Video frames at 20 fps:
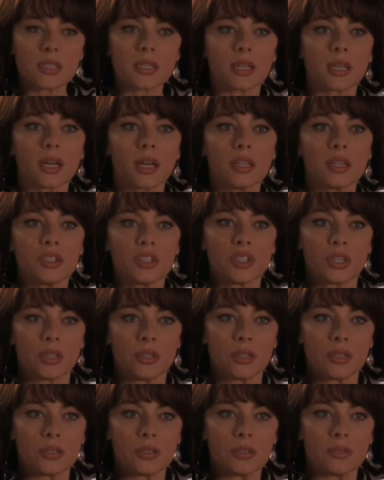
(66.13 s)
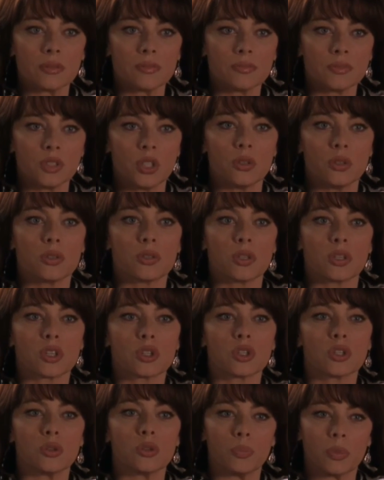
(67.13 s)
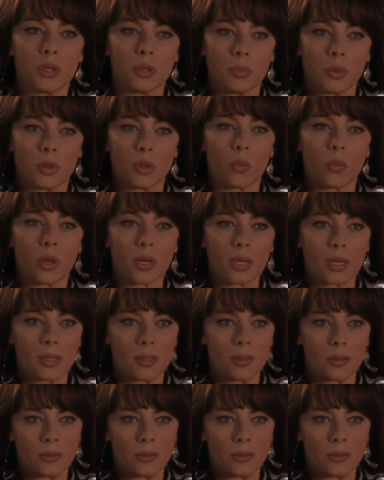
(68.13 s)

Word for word: a gun, genius. You use it to shoot people you want to kill.